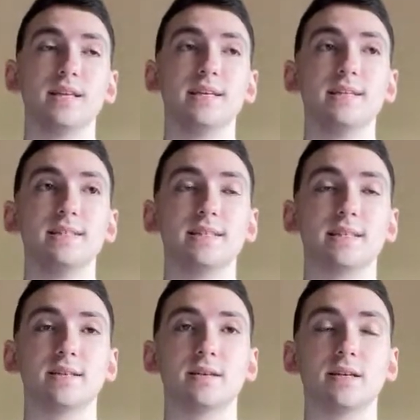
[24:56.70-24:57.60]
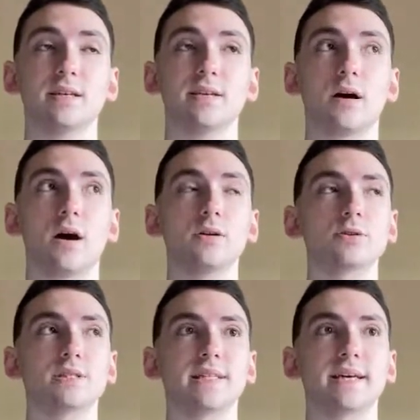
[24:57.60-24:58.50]
is in
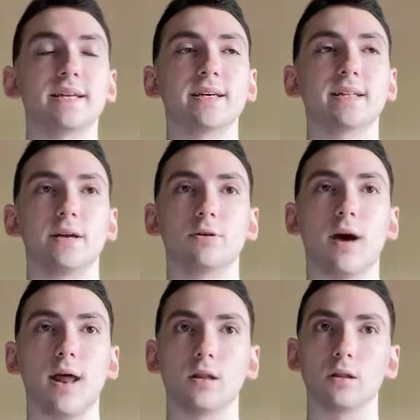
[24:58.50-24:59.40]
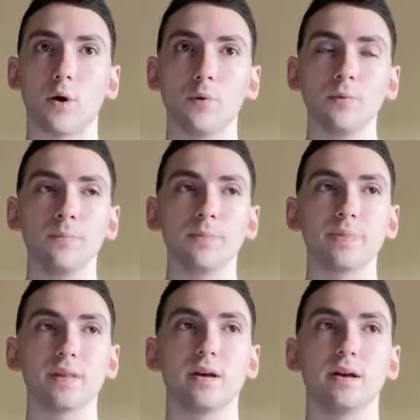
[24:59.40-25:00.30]
understanding that you're not alone,
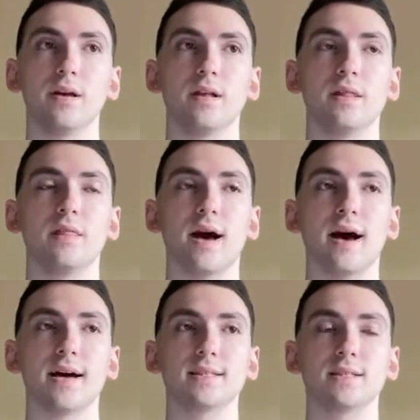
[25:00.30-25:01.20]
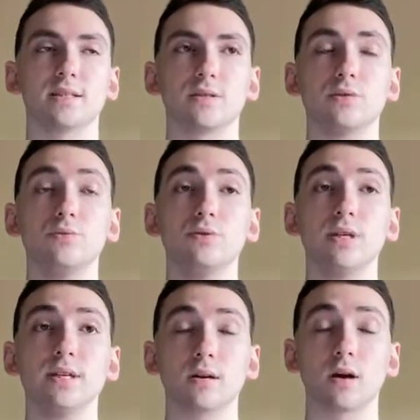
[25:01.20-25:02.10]
that you
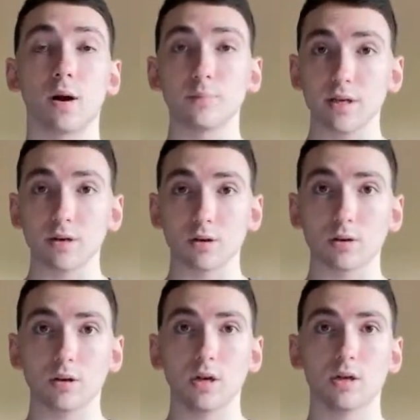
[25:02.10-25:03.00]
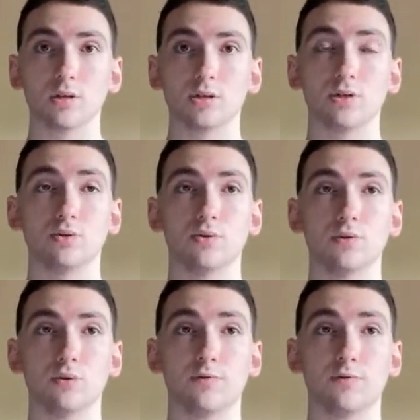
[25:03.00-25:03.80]
didn't come here to